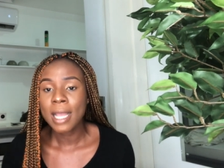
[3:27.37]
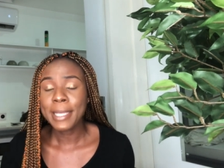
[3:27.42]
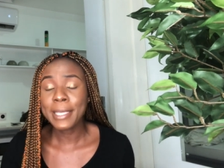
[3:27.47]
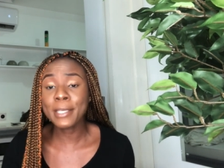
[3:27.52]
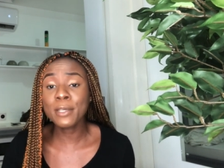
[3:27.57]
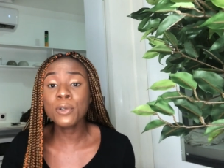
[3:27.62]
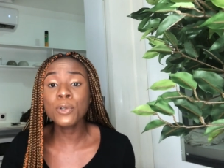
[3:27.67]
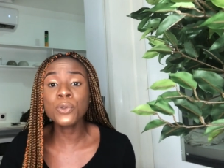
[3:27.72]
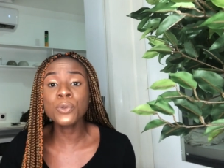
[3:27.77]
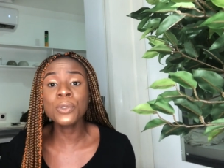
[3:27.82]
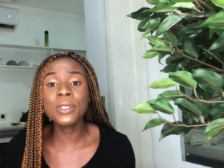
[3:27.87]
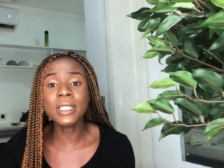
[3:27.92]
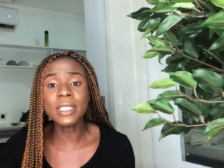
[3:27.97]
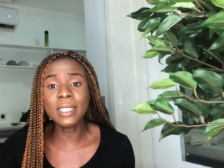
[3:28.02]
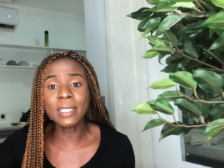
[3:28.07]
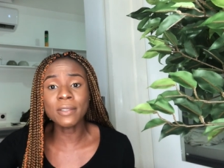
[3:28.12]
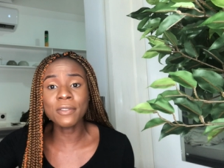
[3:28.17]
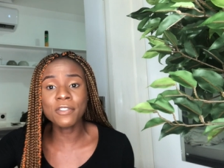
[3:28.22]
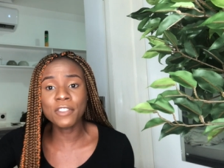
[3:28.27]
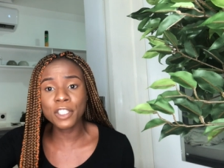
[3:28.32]
include in
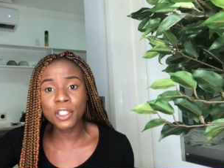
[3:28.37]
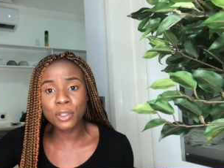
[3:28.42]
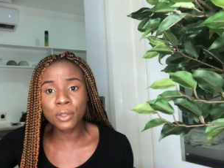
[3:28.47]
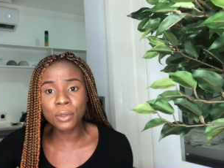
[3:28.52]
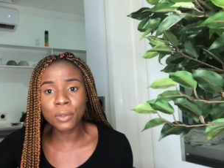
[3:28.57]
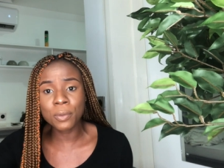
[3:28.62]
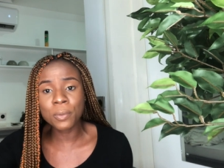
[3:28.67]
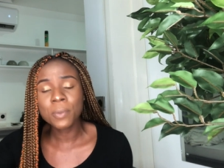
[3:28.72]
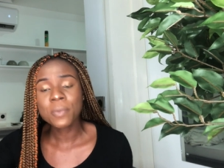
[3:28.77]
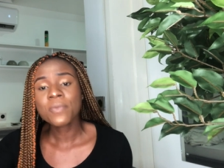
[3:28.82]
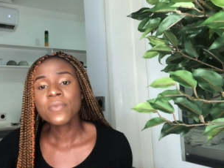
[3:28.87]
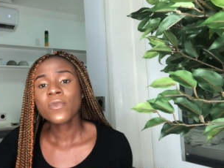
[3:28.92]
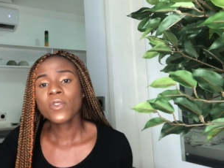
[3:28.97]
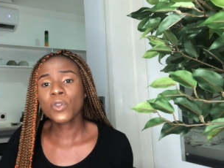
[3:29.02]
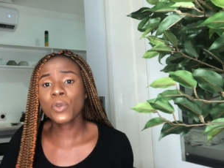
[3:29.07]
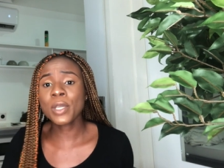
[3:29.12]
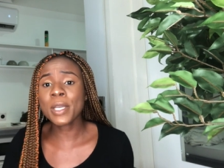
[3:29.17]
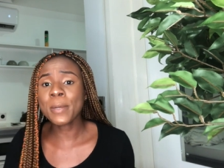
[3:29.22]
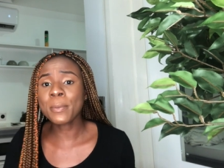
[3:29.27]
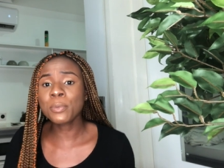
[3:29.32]
the video
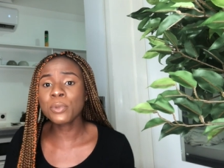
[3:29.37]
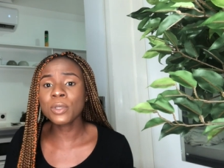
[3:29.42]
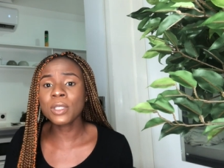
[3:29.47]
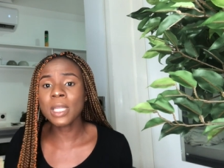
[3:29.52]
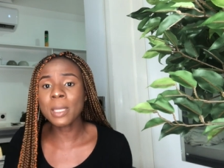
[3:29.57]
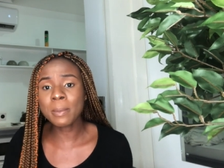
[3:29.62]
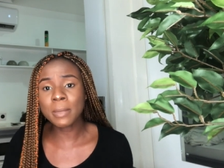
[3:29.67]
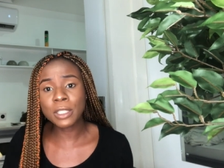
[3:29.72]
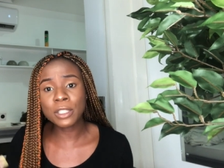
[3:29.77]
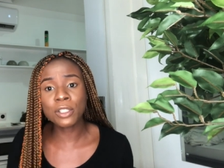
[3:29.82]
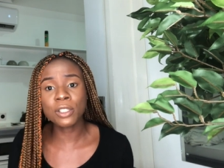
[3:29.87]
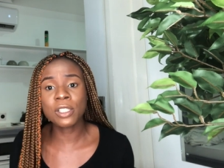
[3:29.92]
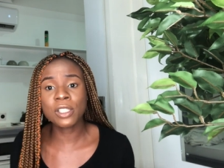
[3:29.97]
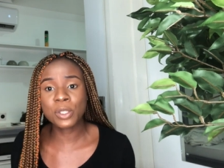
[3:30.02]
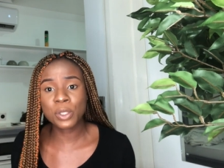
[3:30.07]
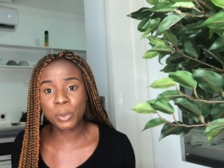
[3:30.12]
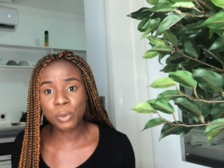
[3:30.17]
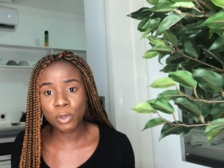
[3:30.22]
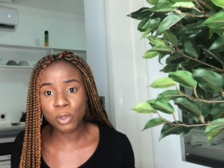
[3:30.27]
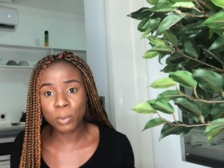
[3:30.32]
you can put them in the
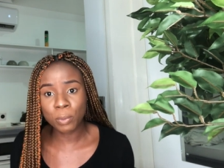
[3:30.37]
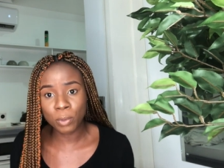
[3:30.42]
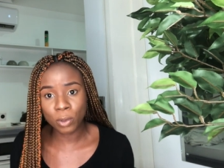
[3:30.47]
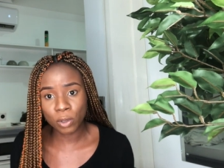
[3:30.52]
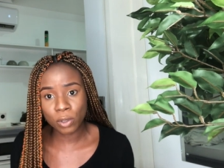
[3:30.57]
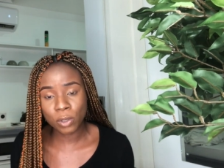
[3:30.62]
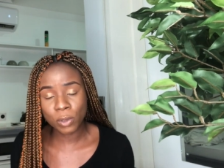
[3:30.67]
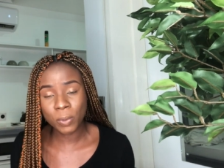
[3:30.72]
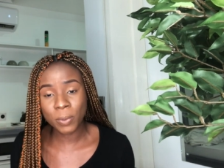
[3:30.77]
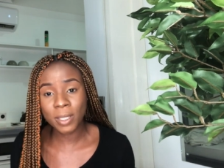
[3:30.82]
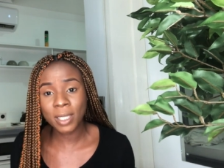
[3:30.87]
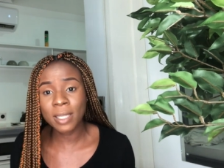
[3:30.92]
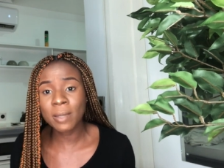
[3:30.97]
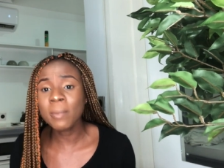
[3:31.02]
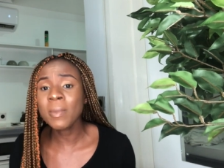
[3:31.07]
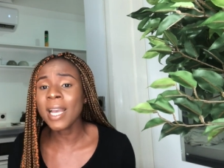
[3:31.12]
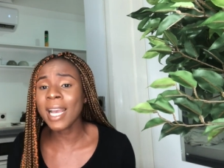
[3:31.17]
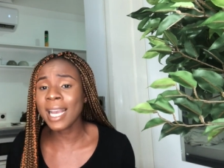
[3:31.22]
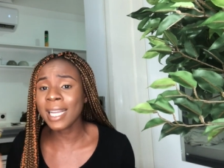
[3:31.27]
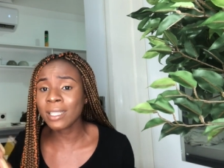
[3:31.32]
description box okay
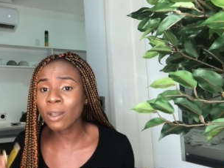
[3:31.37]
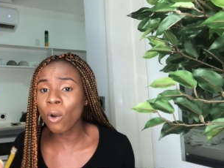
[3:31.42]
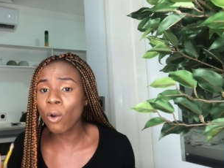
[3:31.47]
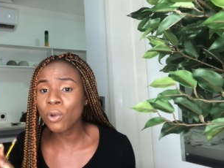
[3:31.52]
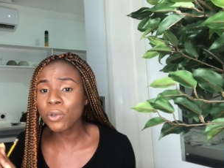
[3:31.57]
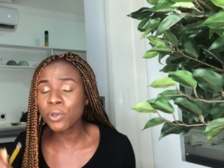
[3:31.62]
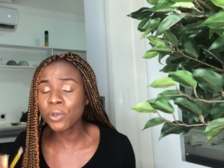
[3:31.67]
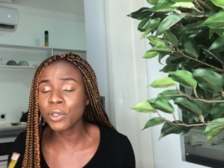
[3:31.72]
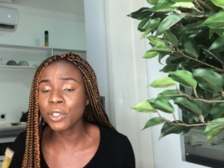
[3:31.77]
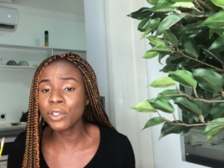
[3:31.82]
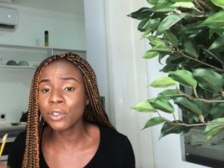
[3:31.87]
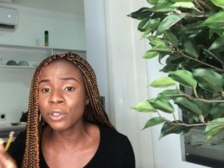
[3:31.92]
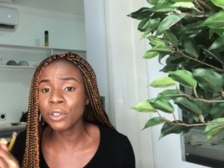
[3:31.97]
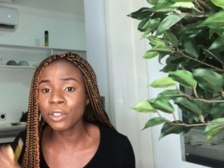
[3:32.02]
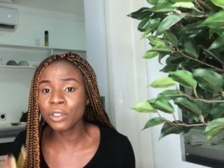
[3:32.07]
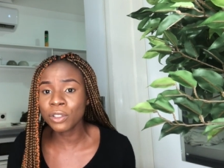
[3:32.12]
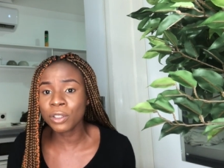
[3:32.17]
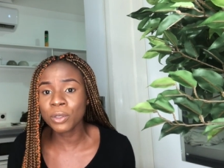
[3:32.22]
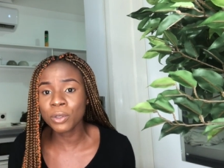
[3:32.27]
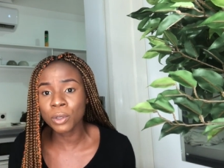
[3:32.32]
and also in your
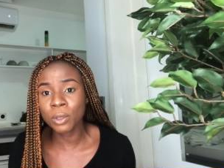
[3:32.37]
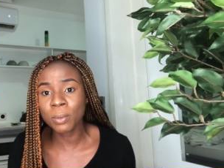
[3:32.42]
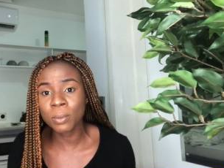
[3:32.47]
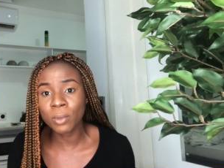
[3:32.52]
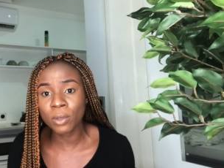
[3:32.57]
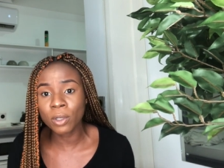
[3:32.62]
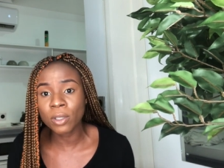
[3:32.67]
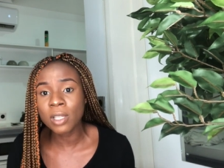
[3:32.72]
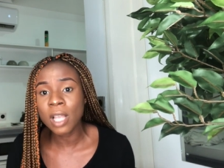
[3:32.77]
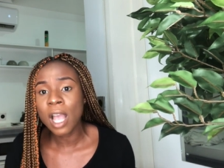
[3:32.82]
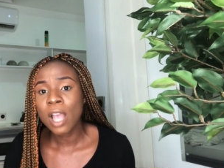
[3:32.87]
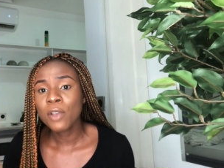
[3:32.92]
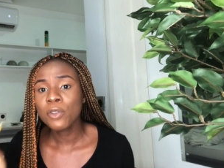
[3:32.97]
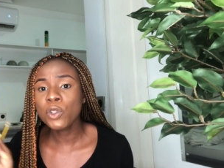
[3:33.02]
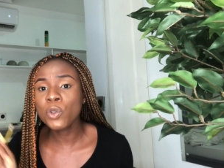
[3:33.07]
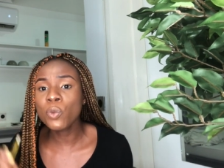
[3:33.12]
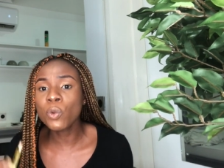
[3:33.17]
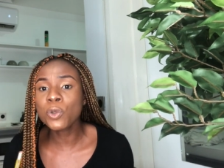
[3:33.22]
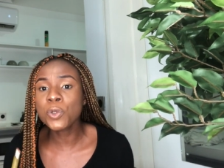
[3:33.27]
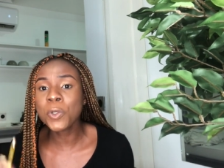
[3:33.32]
description box
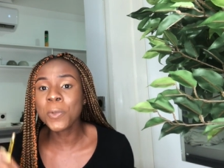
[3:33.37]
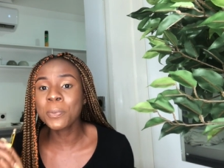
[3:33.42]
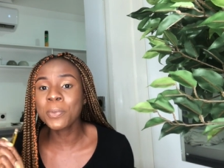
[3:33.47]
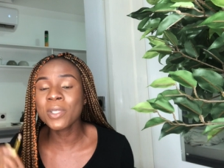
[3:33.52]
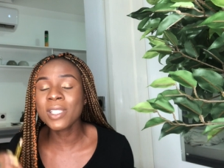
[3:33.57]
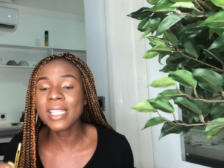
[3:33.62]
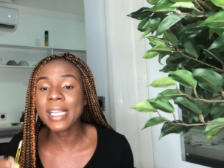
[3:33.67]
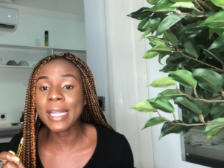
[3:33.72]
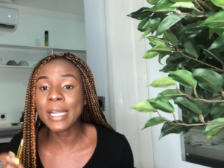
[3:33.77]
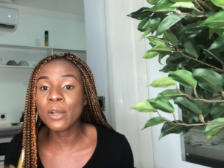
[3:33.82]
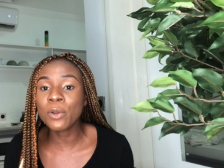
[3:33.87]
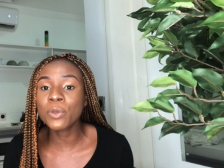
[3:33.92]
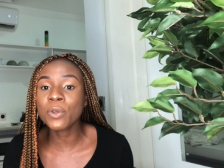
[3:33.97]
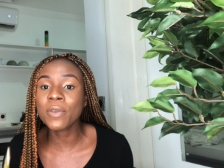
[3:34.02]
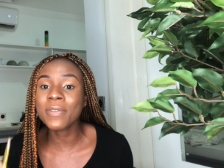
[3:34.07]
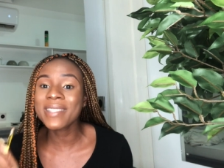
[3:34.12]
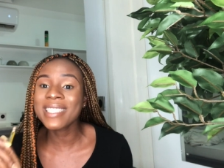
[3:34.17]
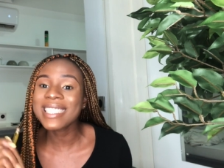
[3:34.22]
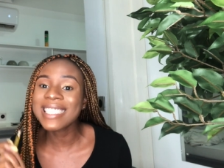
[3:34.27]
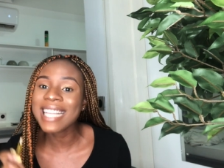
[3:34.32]
you want to put a lot
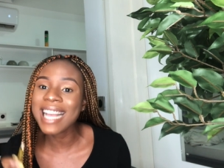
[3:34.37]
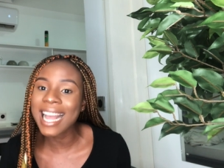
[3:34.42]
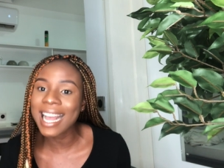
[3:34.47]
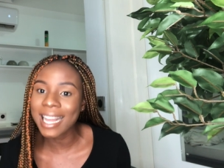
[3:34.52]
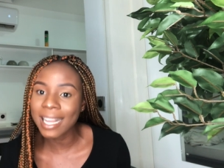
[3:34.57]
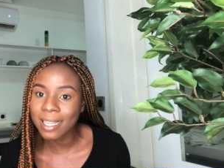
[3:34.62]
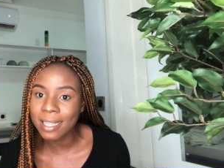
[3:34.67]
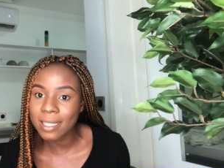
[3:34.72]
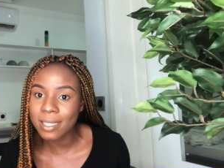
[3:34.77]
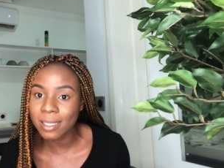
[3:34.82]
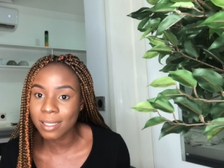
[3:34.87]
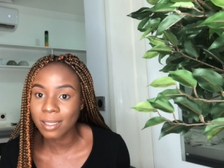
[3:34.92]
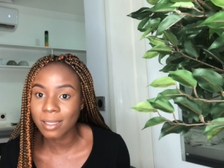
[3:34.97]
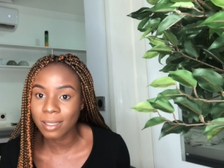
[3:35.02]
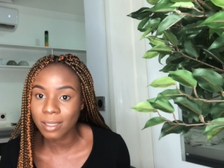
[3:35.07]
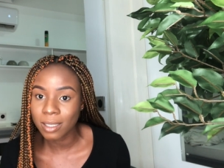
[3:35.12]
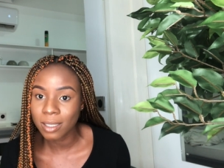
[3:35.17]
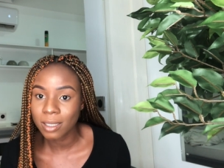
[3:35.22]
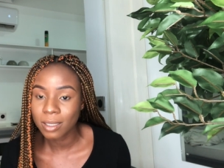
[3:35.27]
of tags